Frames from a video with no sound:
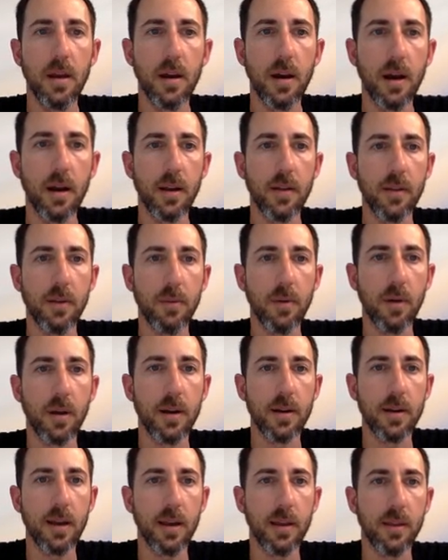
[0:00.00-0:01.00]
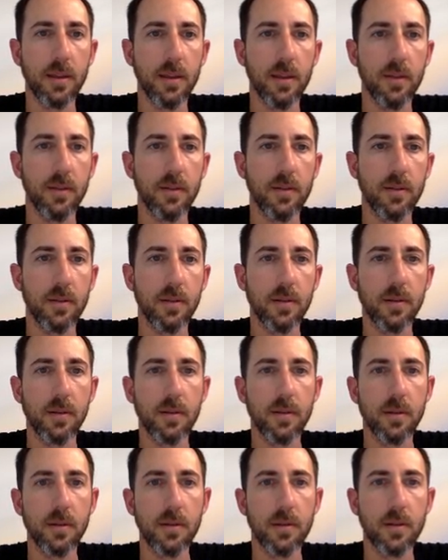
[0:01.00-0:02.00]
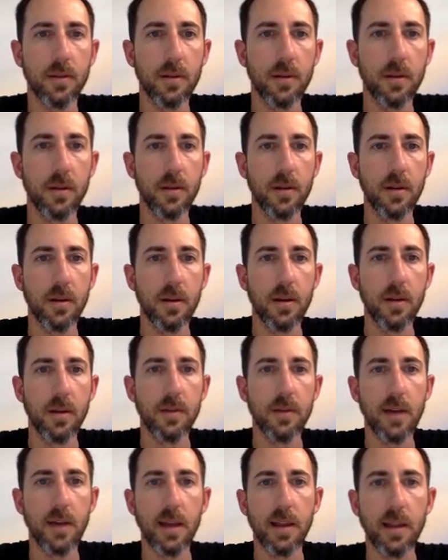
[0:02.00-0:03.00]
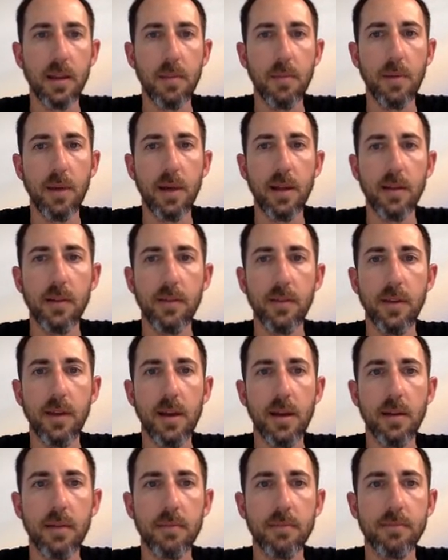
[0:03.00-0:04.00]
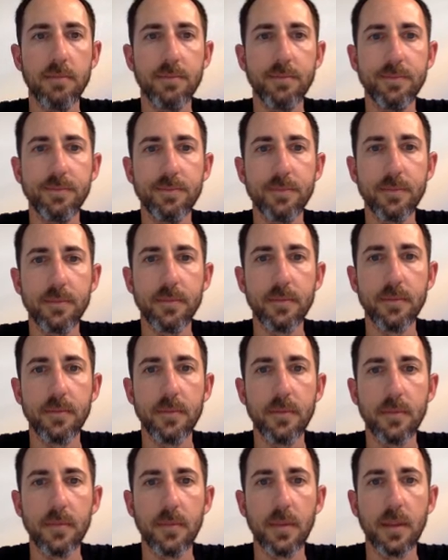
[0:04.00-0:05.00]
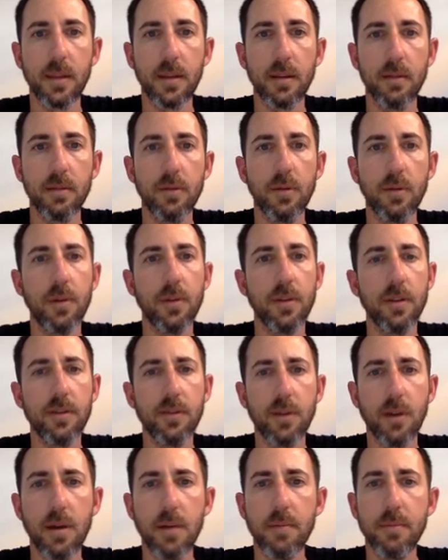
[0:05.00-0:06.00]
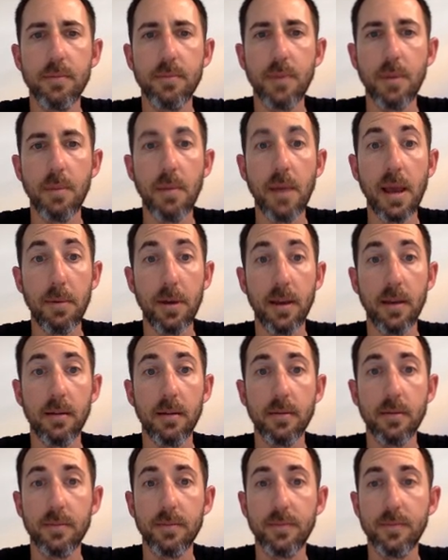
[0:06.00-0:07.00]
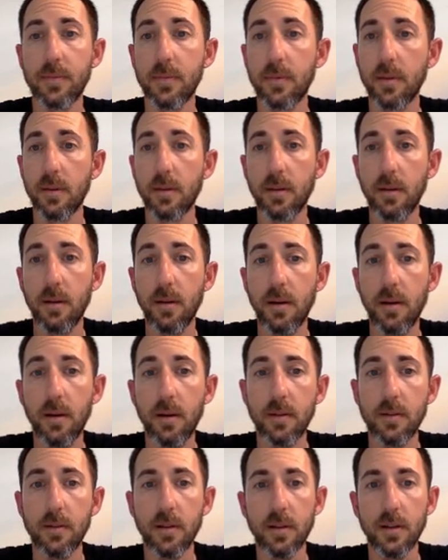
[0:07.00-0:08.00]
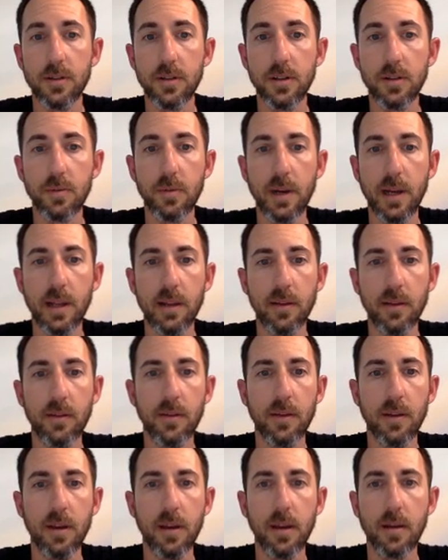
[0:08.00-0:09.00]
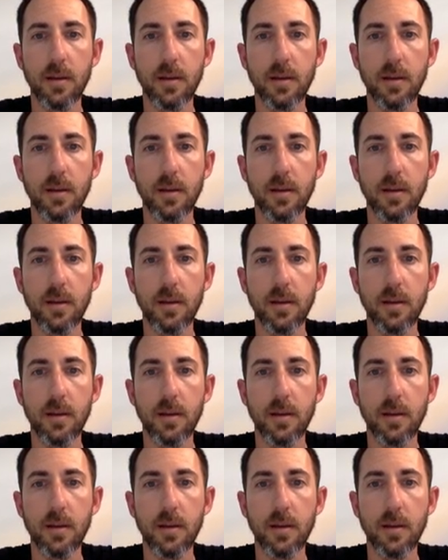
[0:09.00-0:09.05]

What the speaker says: don't think we're going to take this daily imbalance out. Not this time, but maybe. So let's just wait and see.